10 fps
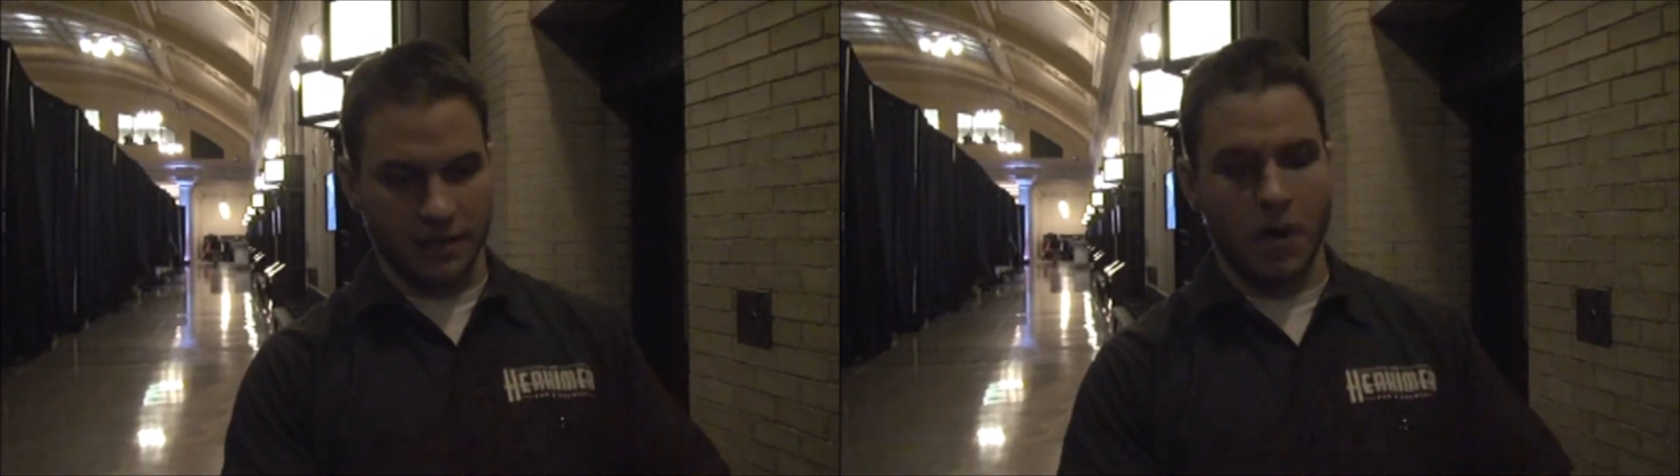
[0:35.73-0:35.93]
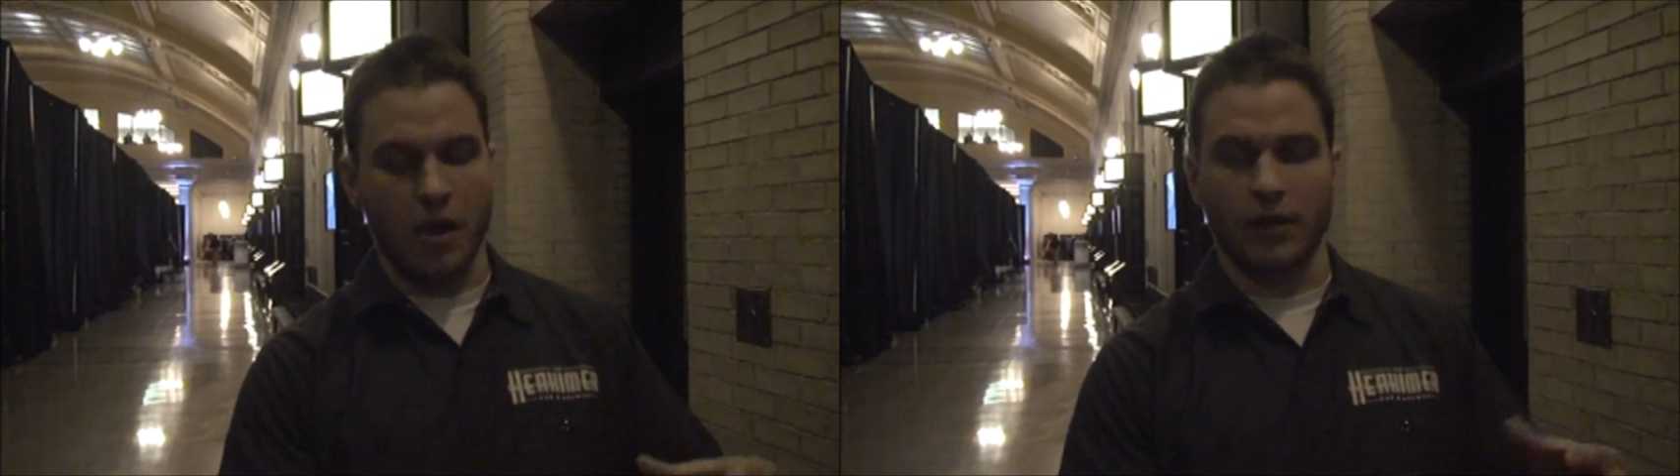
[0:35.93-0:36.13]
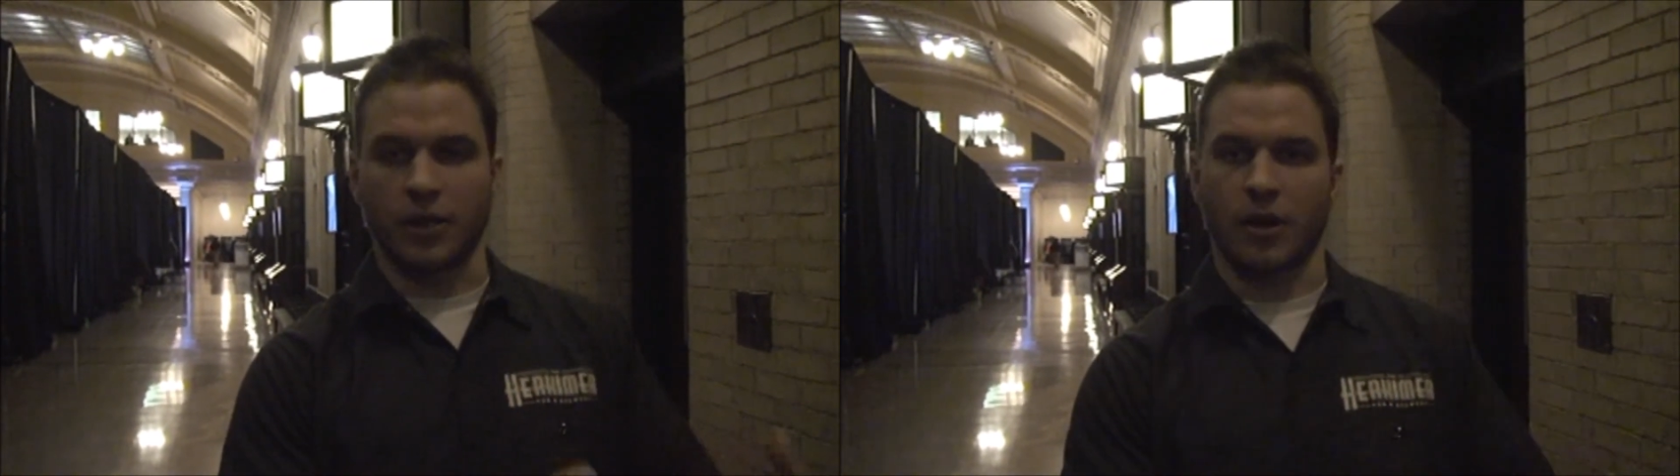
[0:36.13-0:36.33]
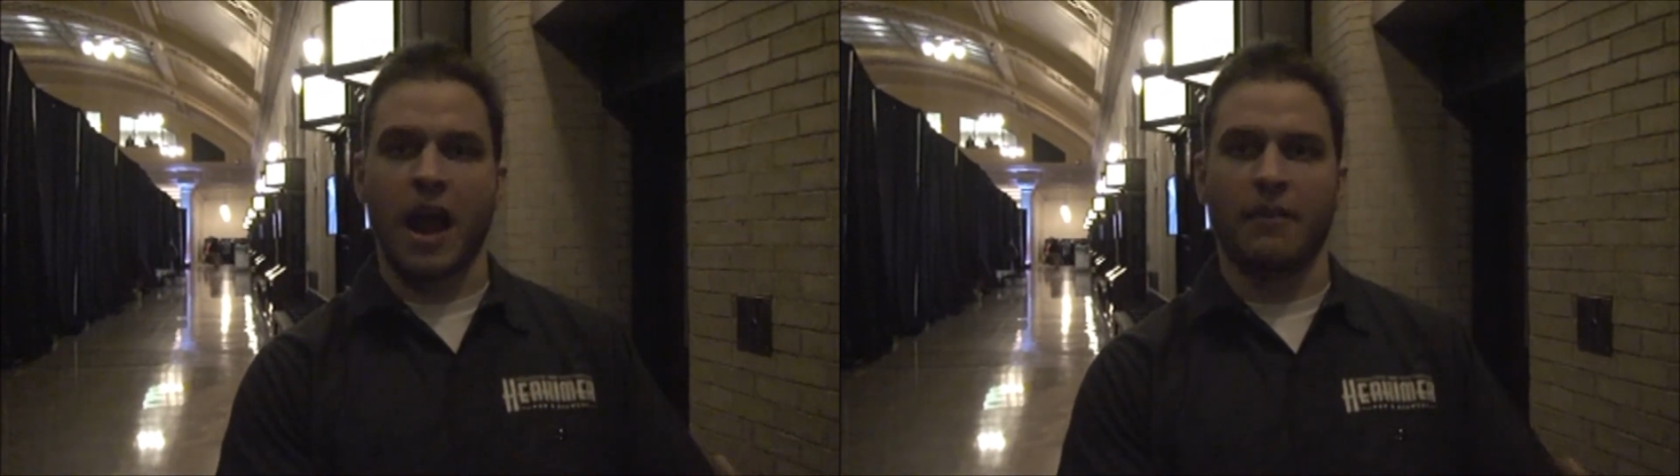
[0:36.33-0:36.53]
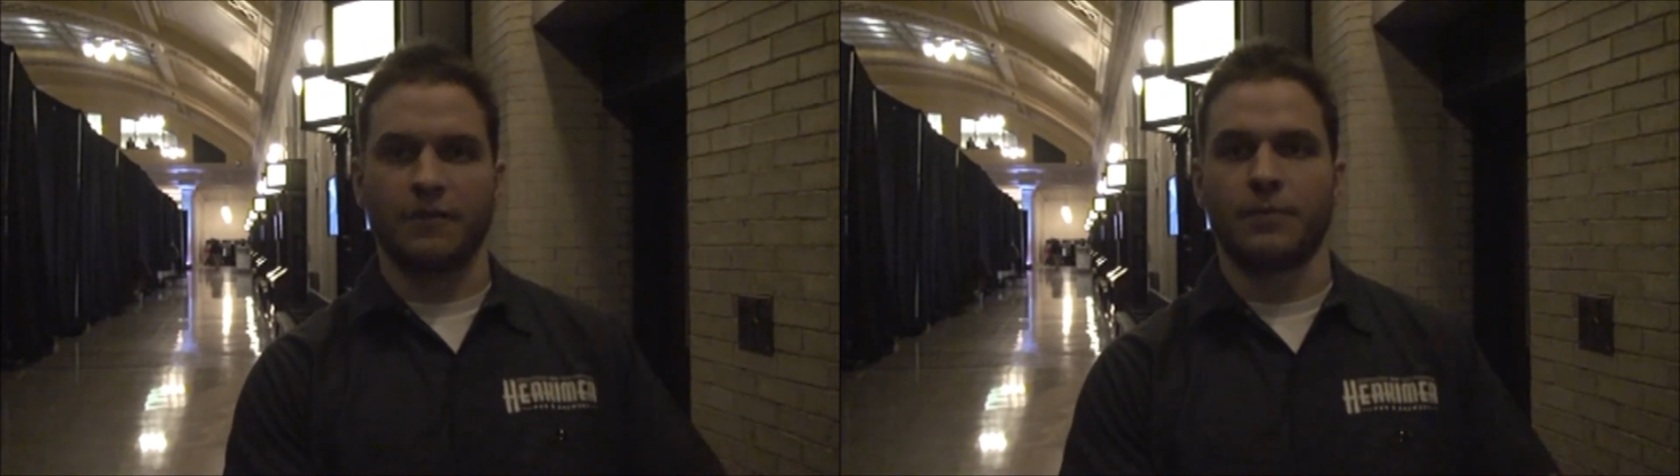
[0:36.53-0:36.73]
smaller
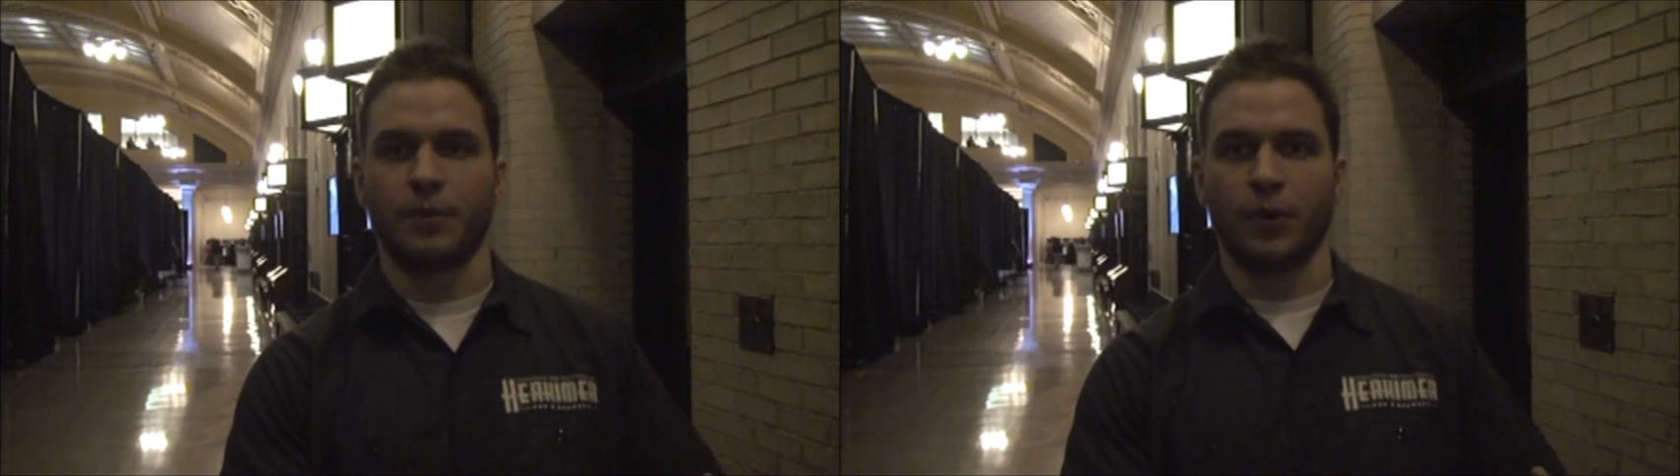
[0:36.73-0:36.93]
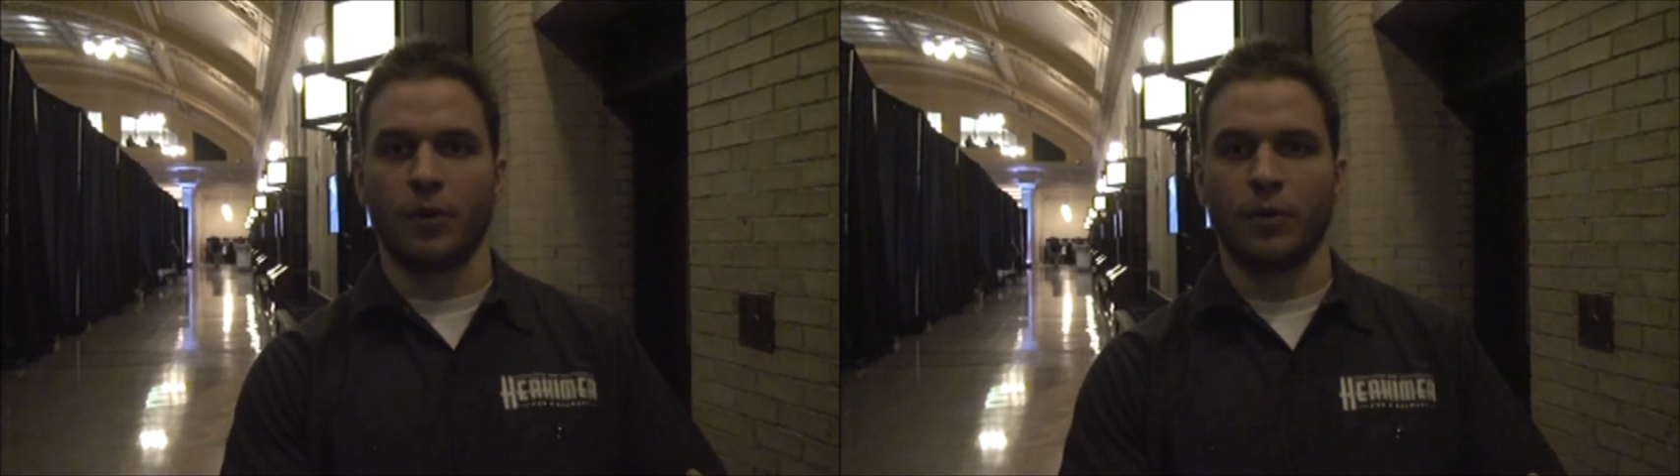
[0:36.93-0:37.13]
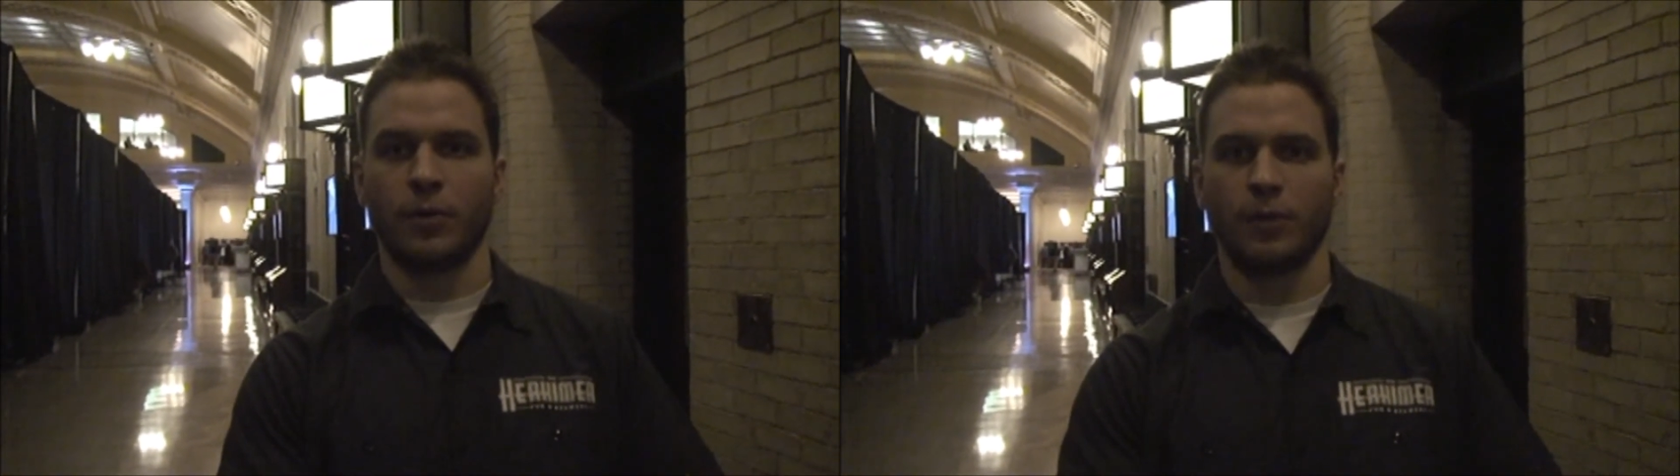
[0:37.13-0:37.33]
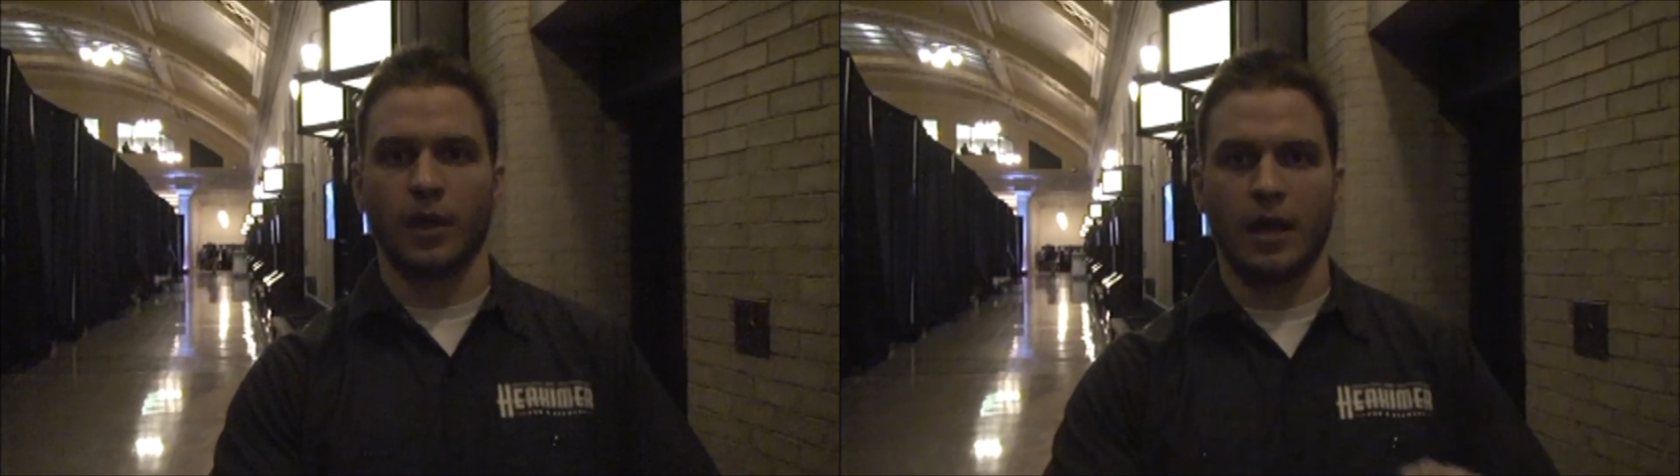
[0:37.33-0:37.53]
craft brew